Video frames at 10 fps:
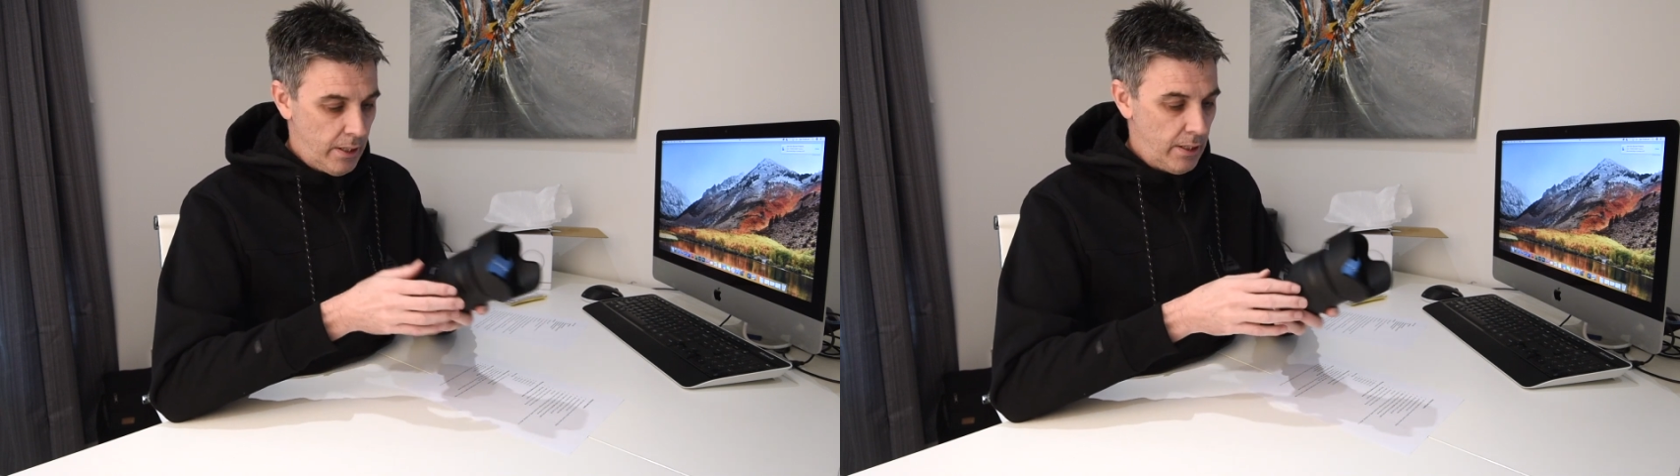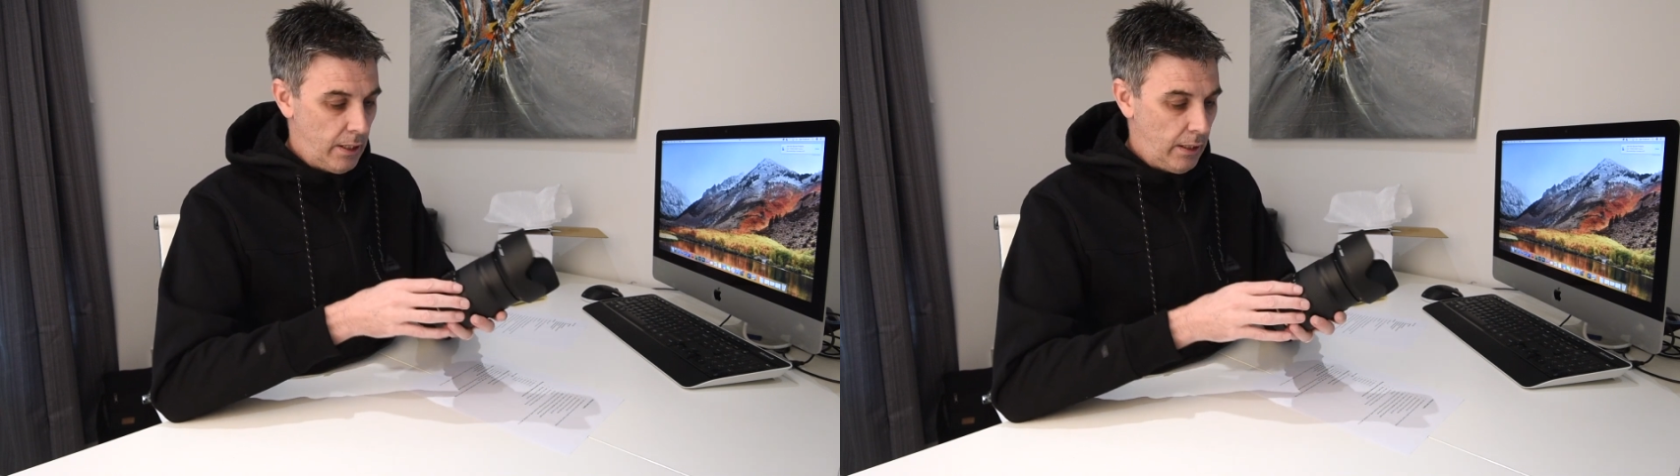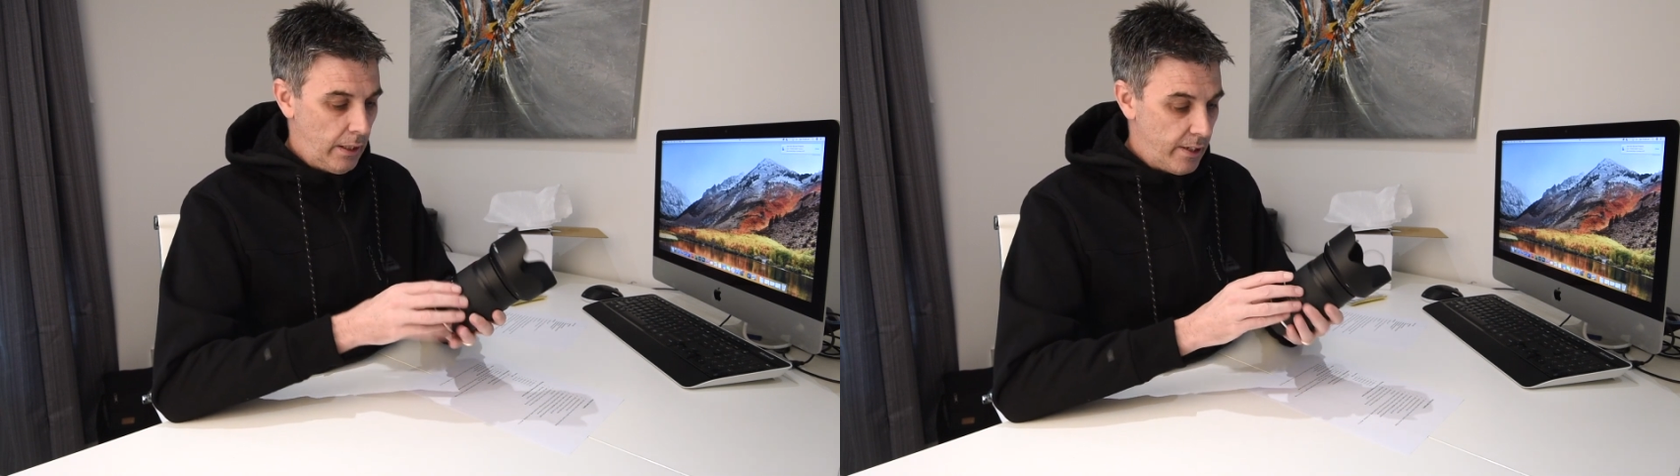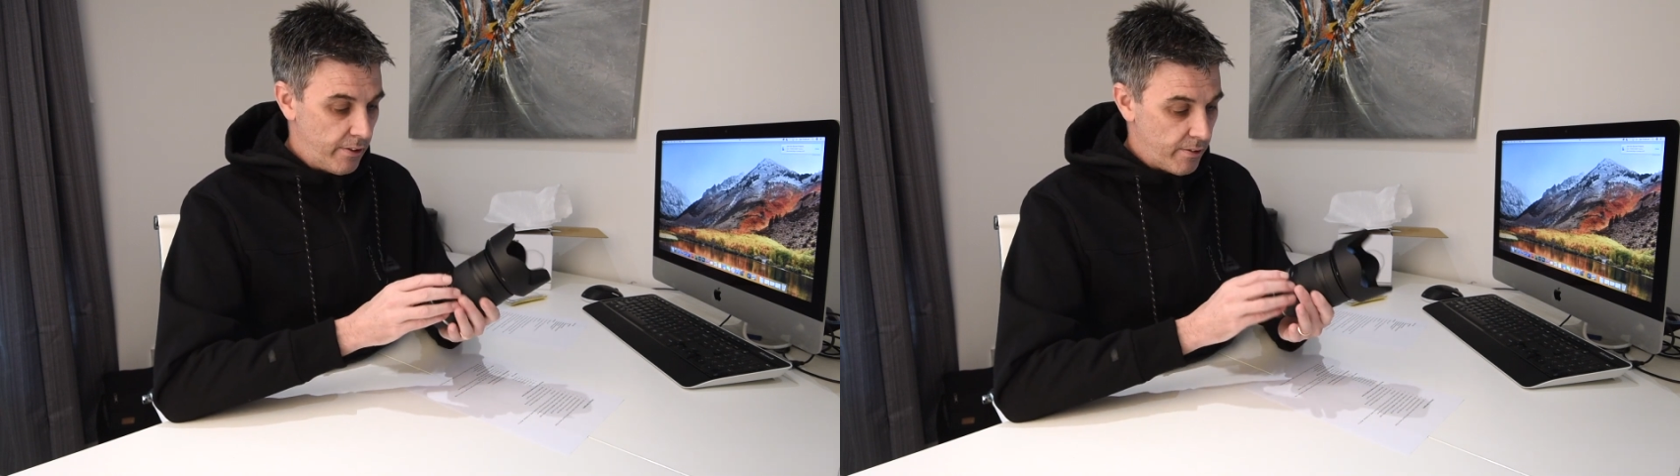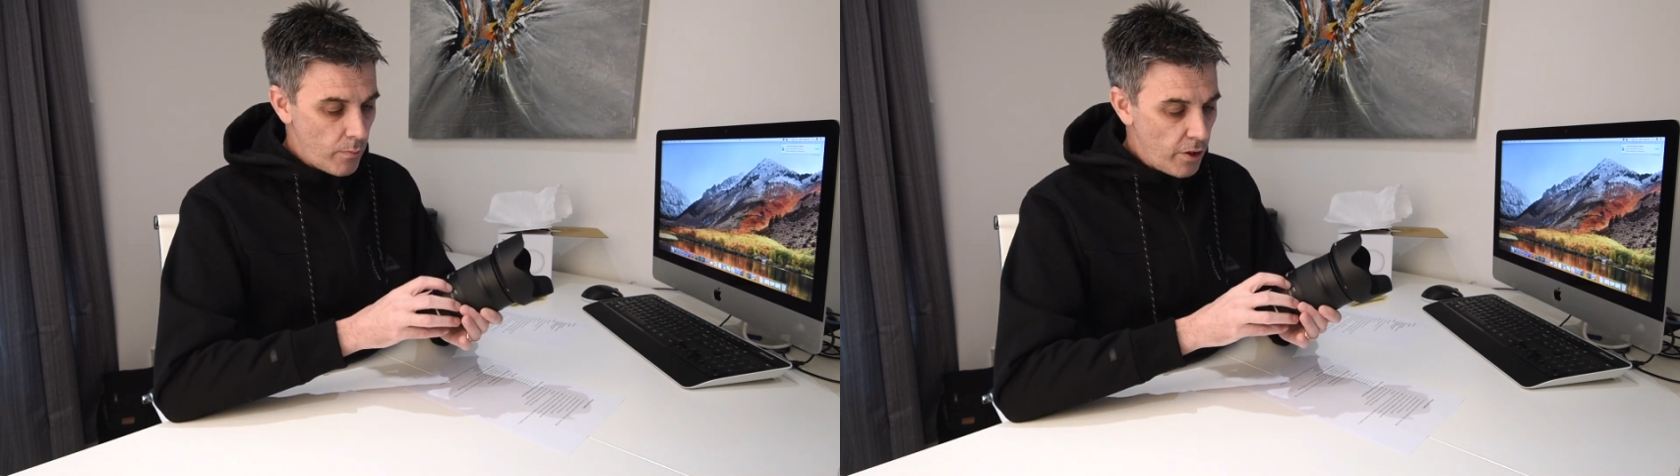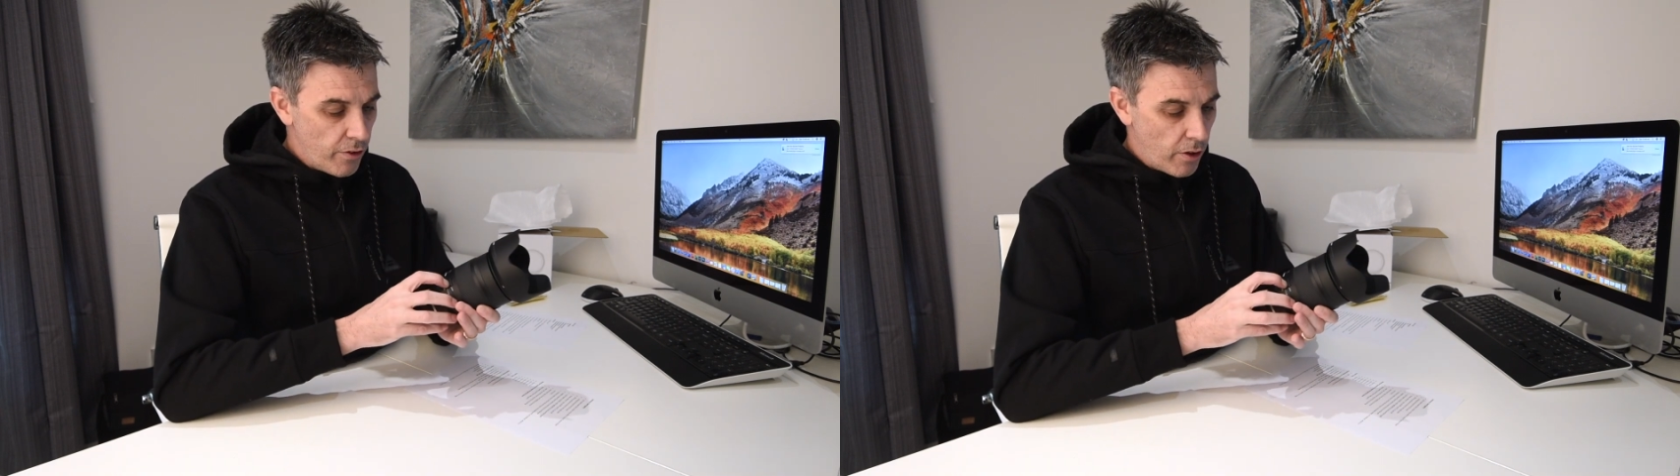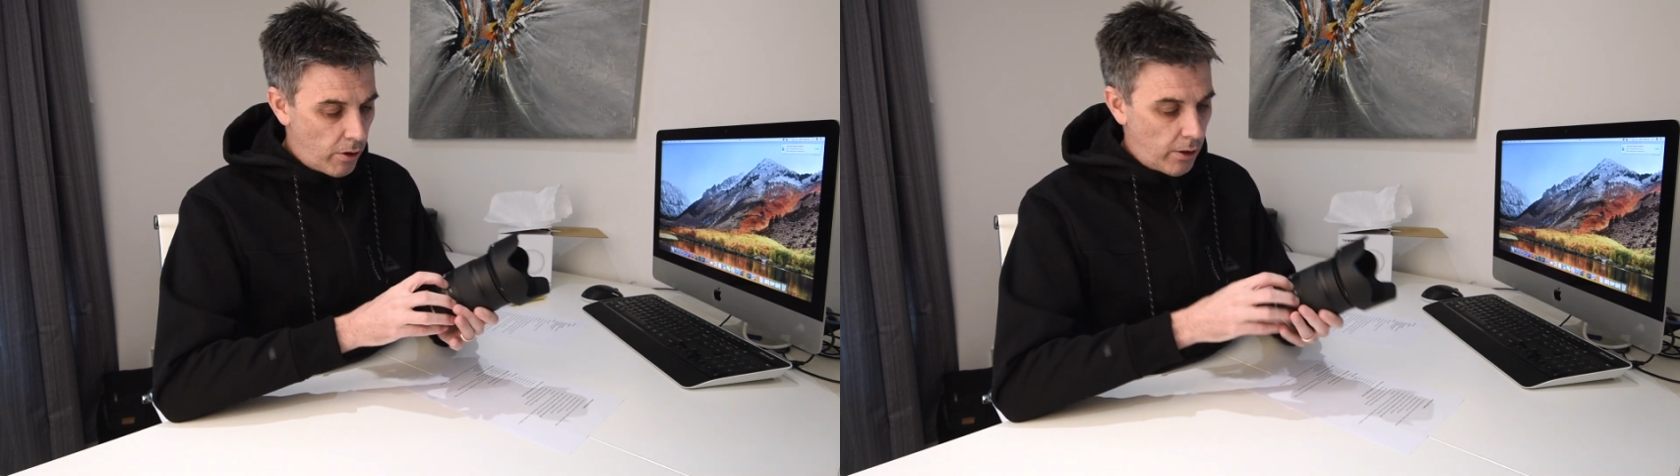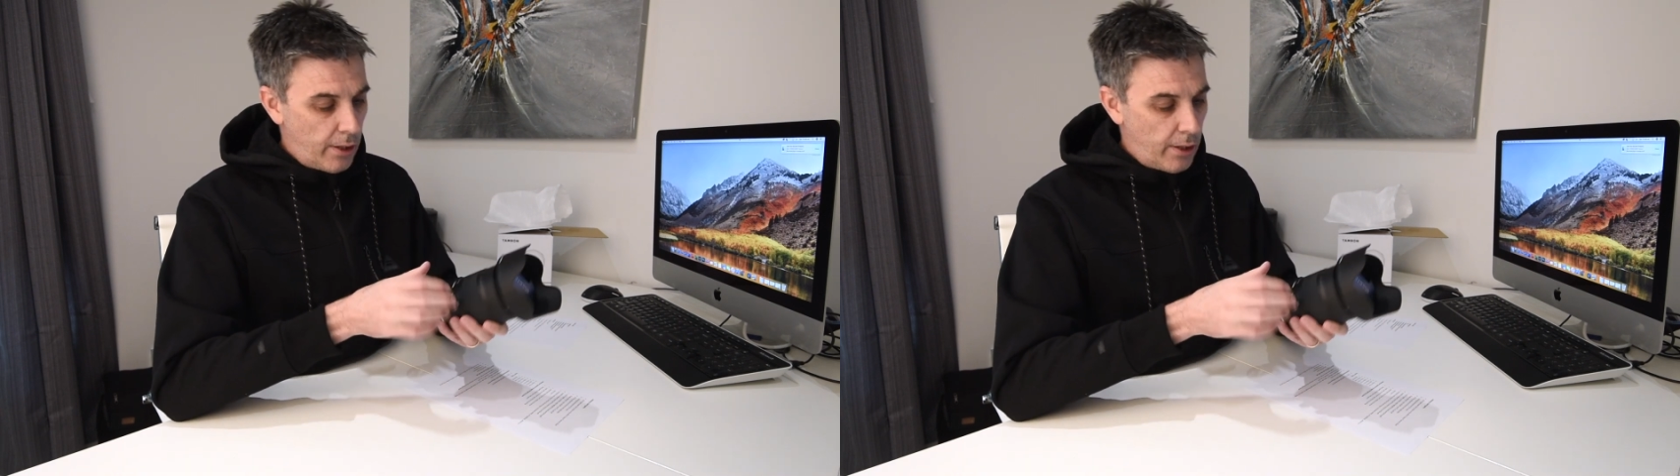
in the lens. So I'll